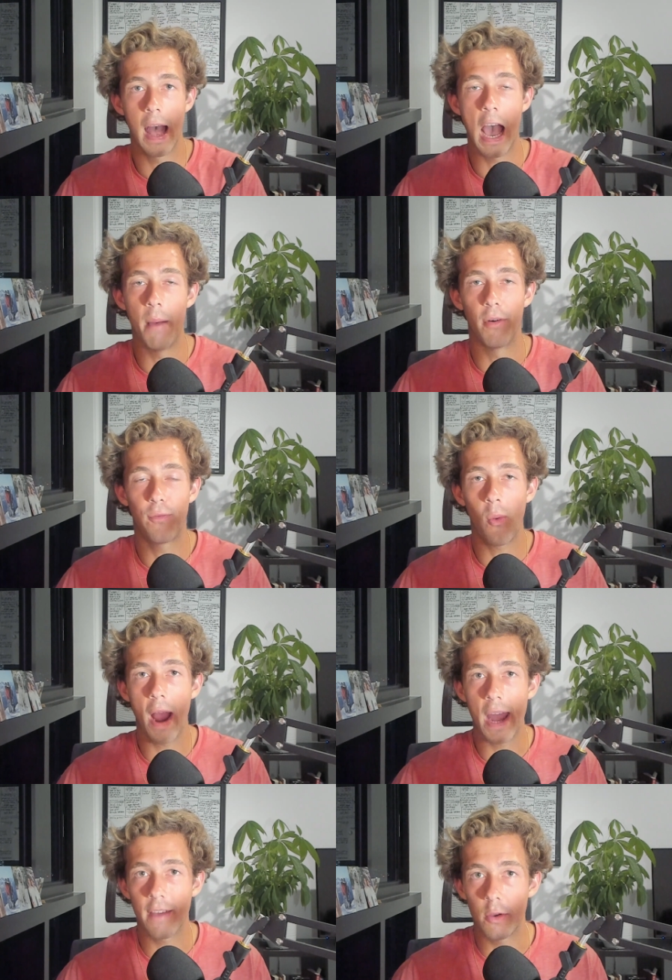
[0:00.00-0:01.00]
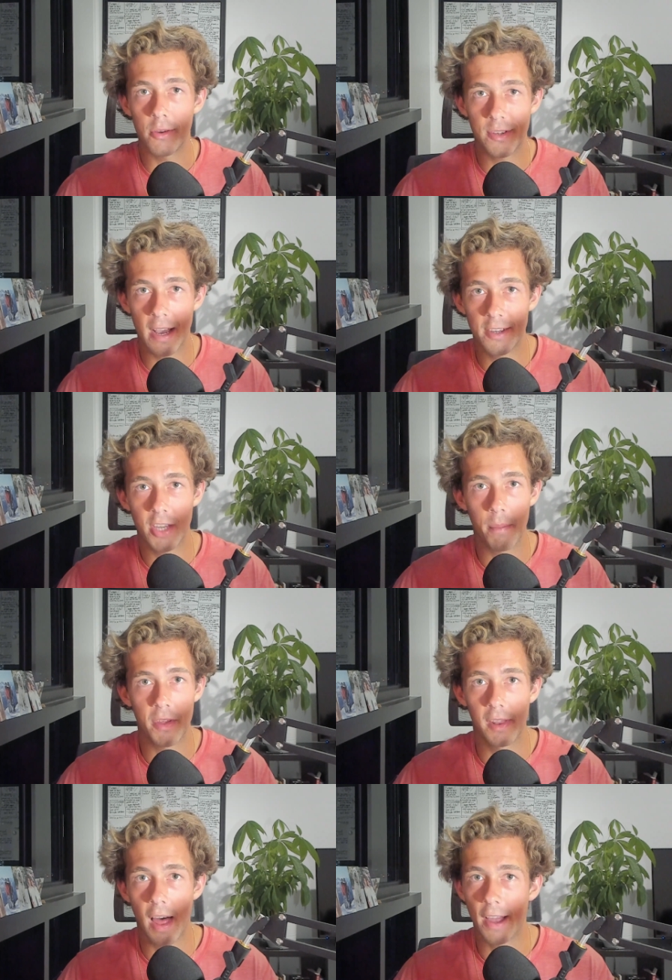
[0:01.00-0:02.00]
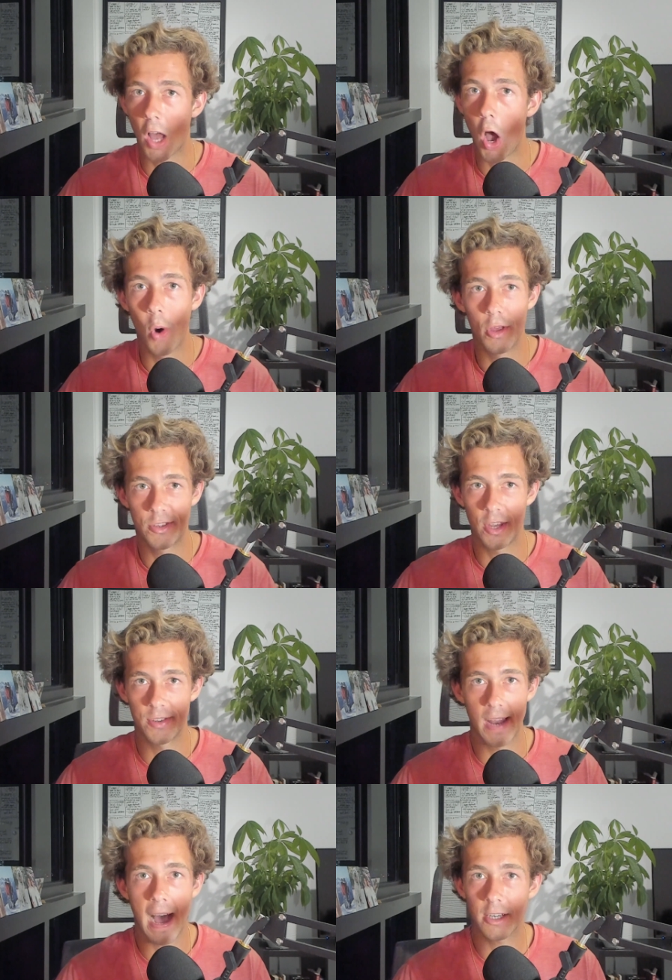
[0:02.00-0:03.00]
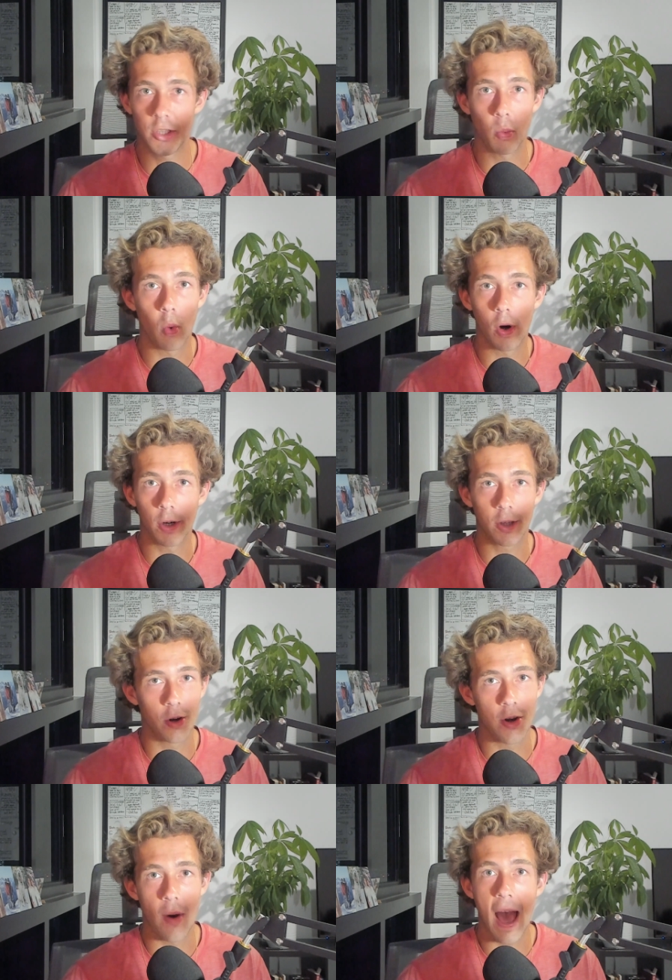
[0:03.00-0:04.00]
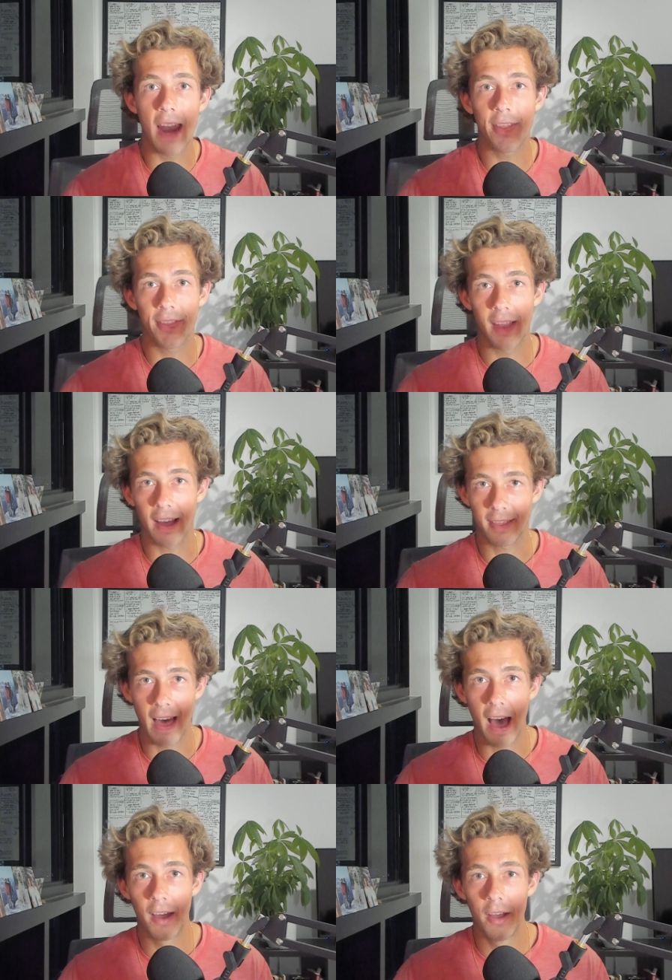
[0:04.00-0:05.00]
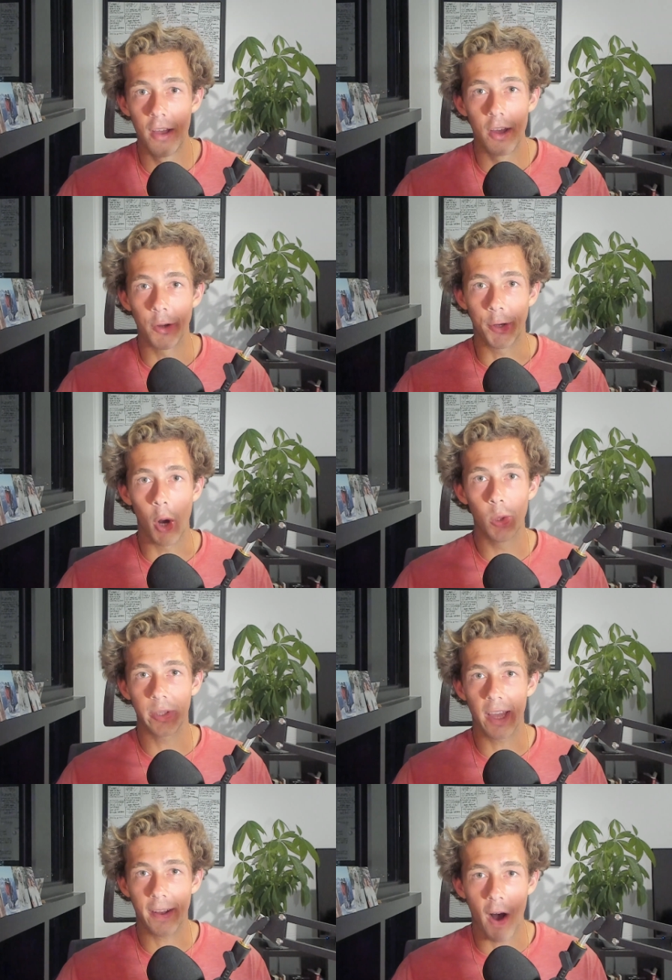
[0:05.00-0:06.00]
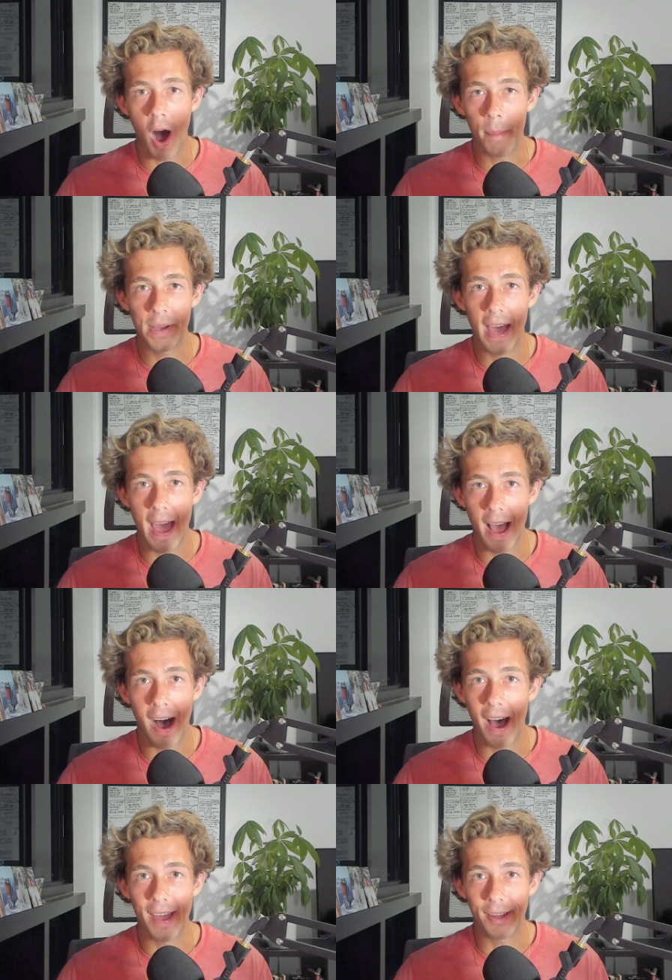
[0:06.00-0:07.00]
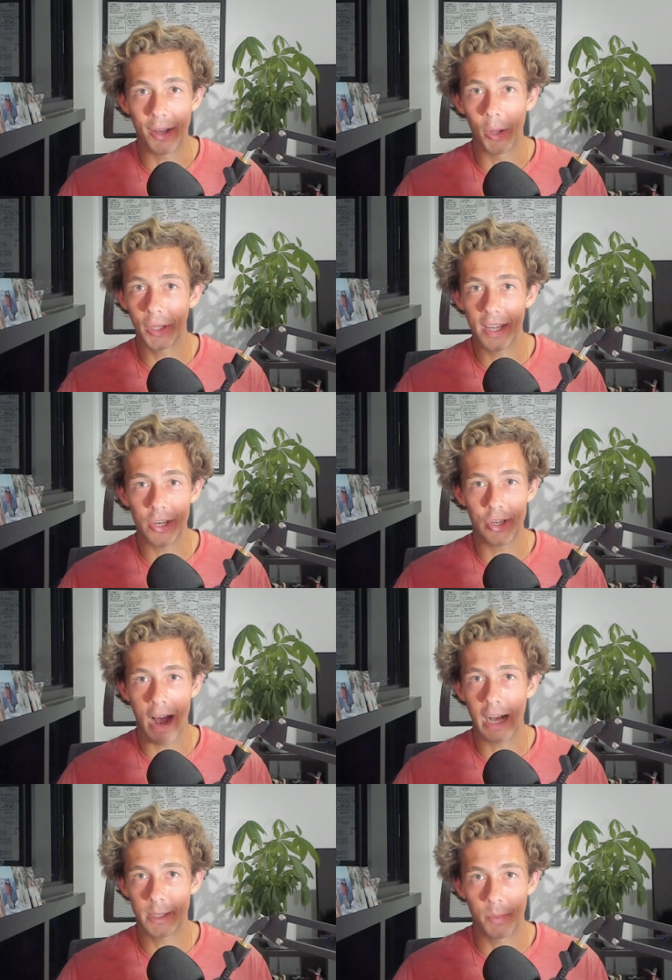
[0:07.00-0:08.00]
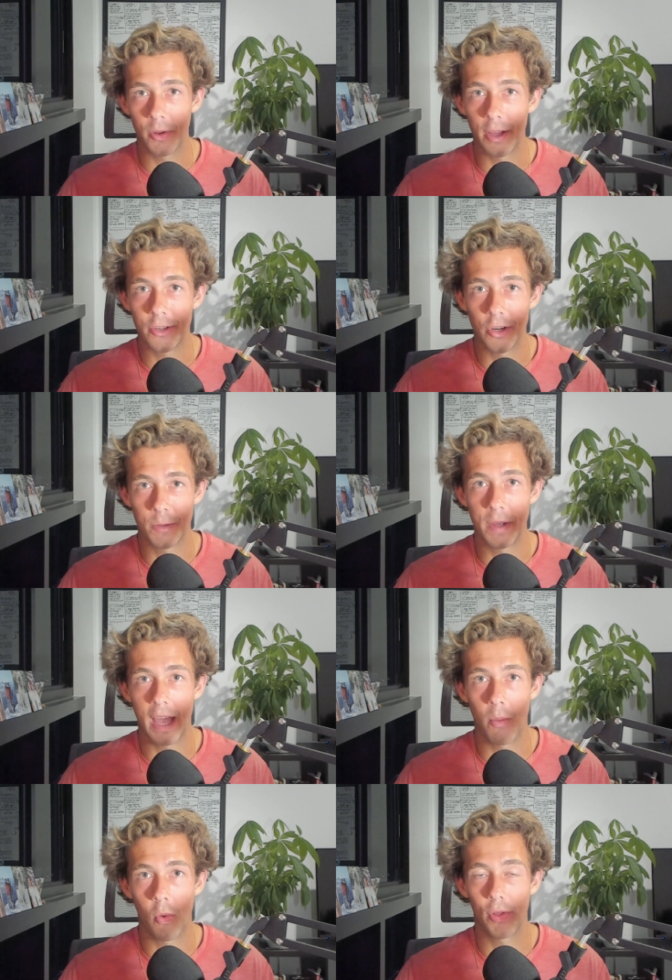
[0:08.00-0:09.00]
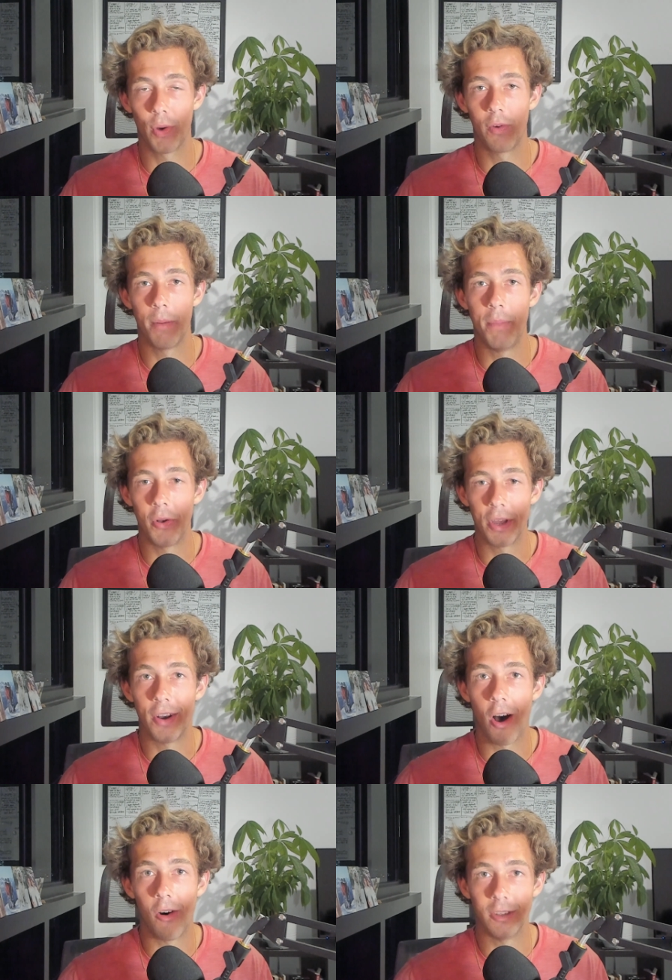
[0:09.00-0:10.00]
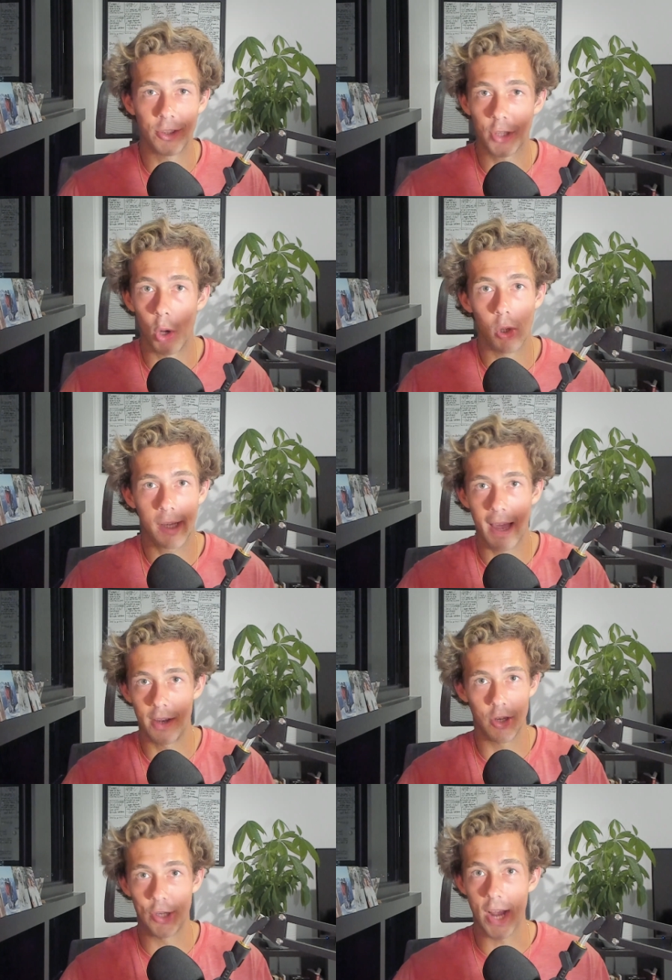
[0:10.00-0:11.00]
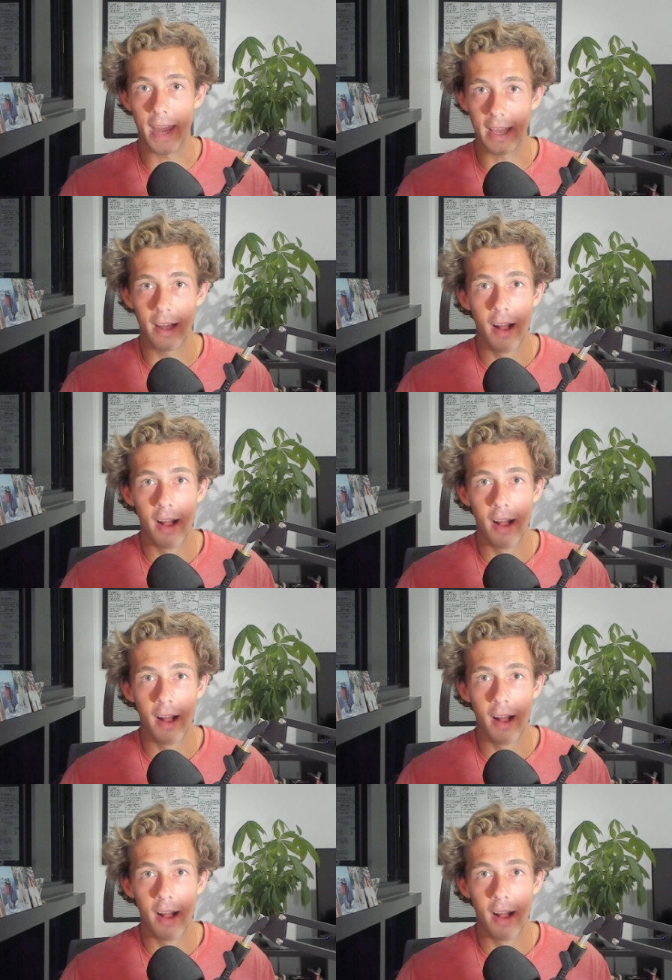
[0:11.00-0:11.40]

And before any of you say something like, oh, this doesn't actually work or you know anything like that, Go look at Copy AI. Go look at Jasper that just became worth over a billion dollars. Go look at Jenny.